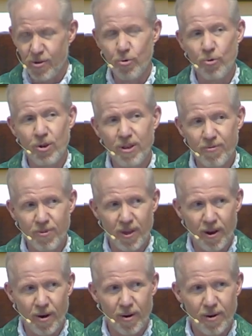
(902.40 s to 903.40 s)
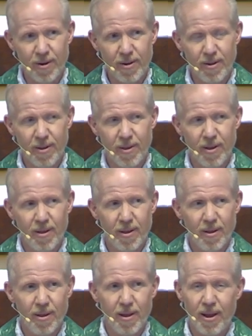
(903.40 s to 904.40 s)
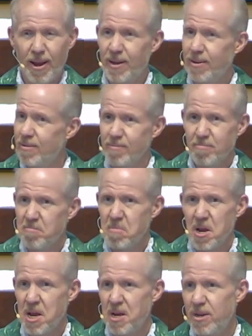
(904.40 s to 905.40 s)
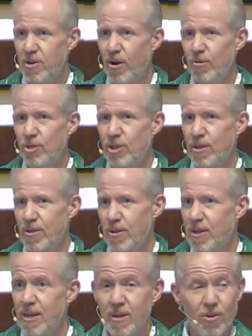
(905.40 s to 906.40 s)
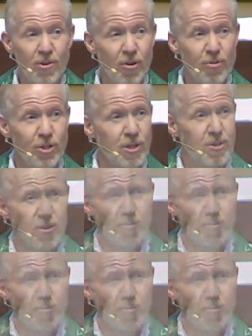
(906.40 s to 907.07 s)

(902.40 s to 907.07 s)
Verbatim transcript: who lived there, and he didn't know Jesus. He didn't know Jesus